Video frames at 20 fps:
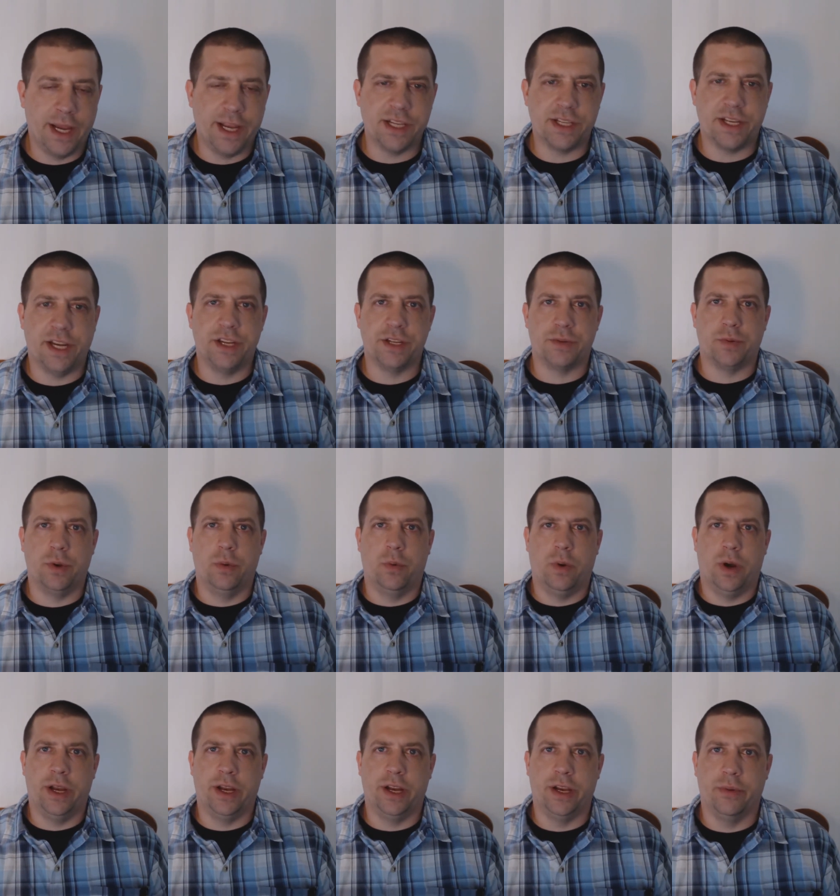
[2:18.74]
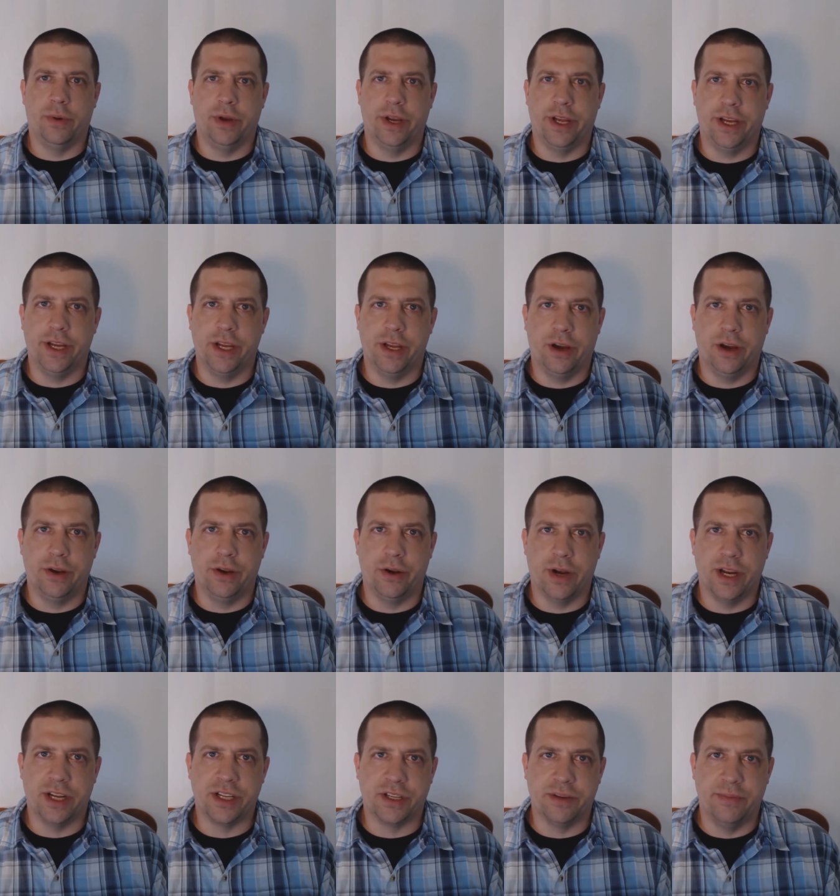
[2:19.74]
I guess I just wouldn't want anyone to
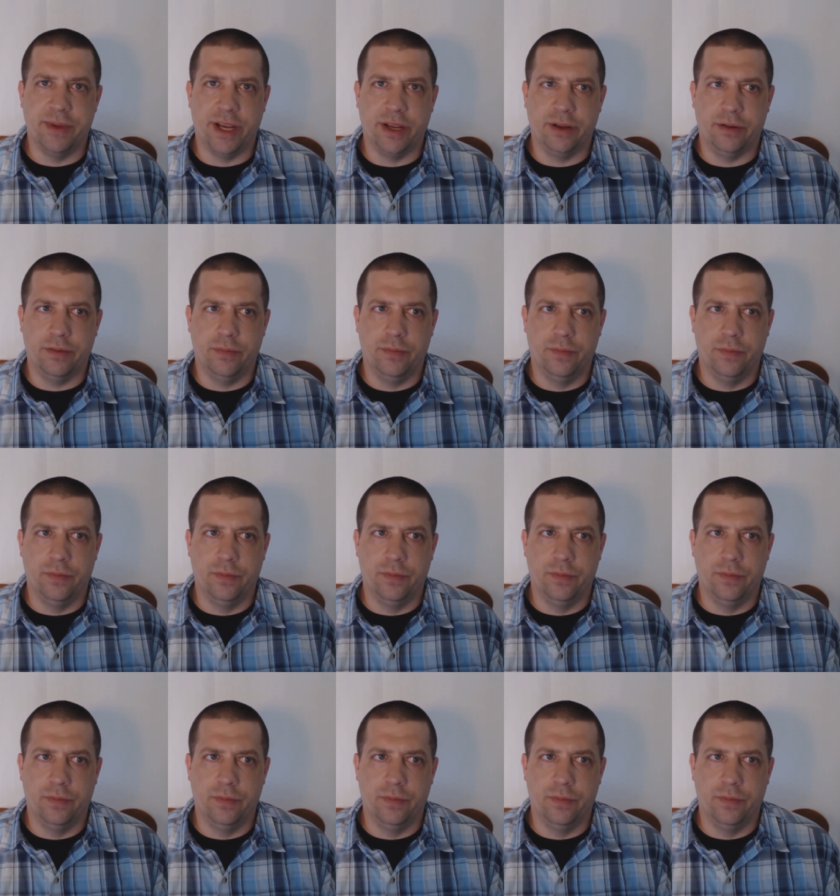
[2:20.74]
underestimate